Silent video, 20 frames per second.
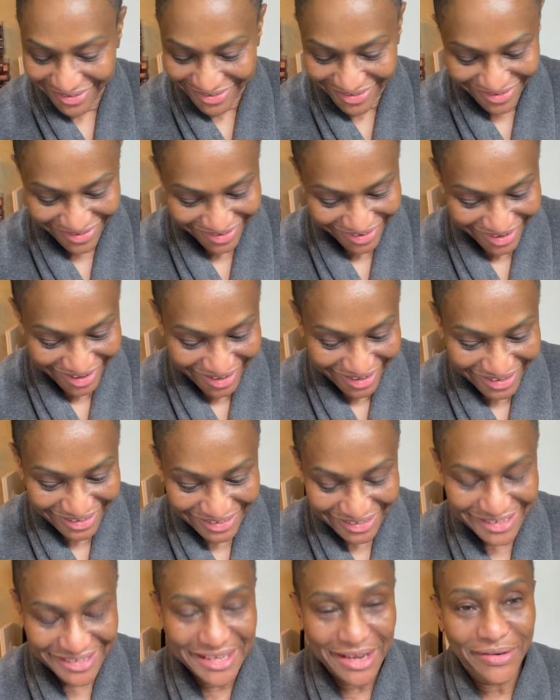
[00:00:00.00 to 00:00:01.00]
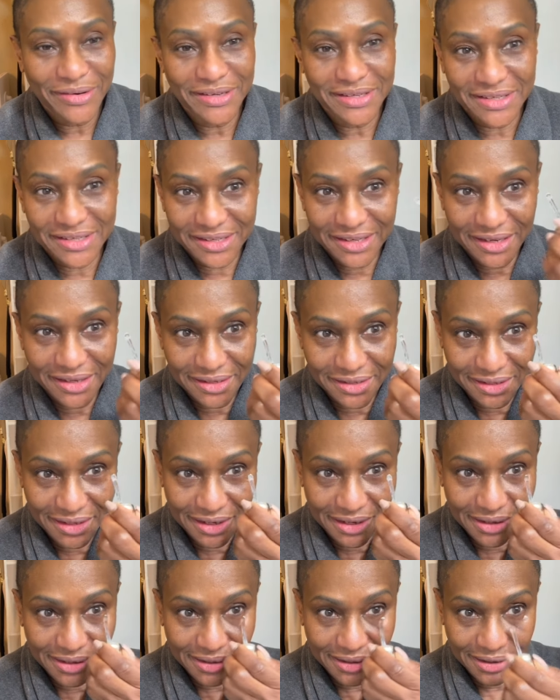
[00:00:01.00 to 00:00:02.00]
since I was
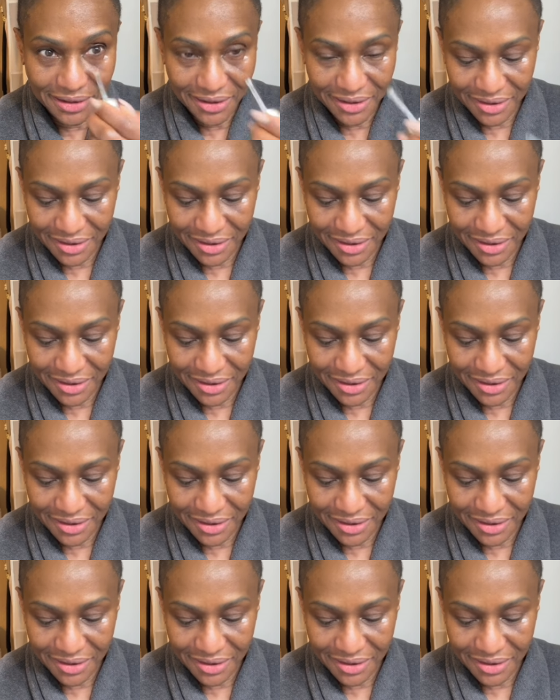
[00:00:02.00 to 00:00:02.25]
16.